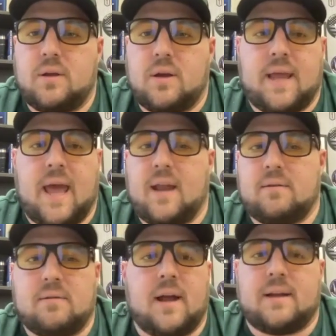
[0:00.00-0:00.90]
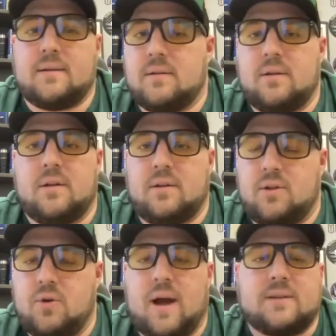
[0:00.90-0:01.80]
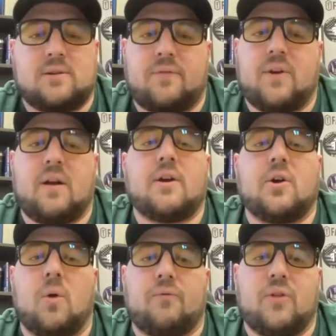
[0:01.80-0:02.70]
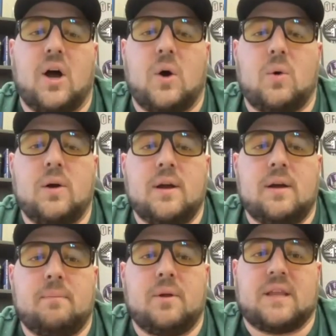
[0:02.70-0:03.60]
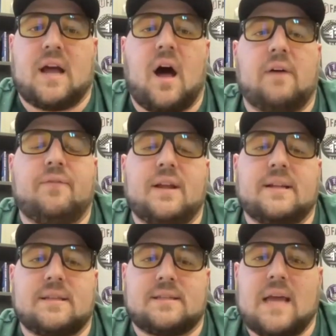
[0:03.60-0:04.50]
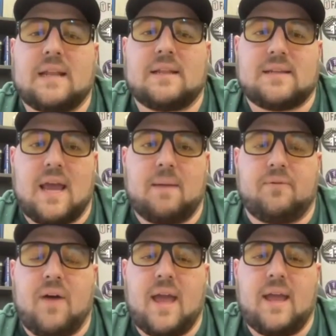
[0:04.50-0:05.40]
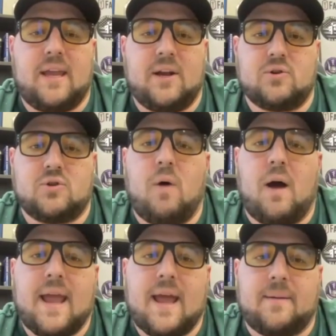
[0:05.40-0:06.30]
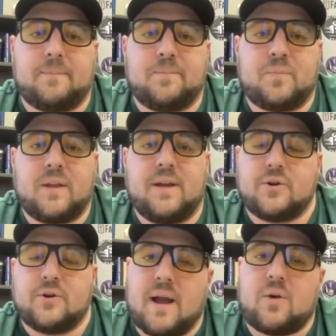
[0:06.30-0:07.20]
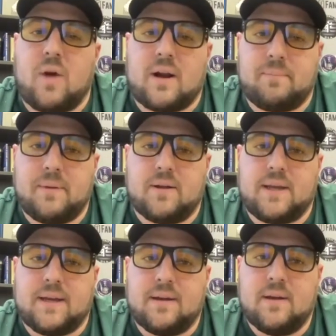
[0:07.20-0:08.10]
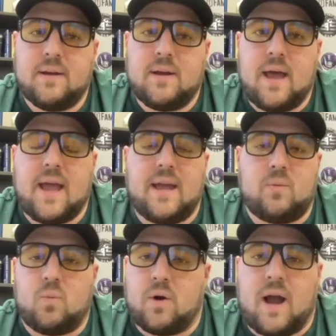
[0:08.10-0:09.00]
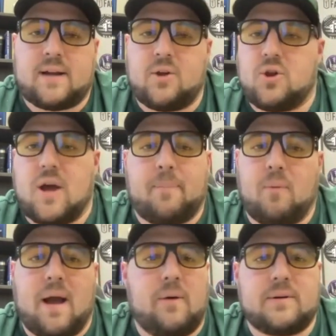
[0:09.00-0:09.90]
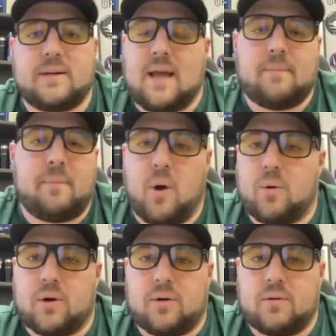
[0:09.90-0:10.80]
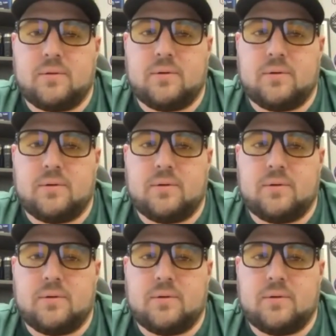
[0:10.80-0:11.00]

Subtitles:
again, like you guys are going to figure out your own flow, but the confidence in setting the table. Hey, here's who I am. Here's my credibility. Hey, we're not going to shop around because I'm a broker.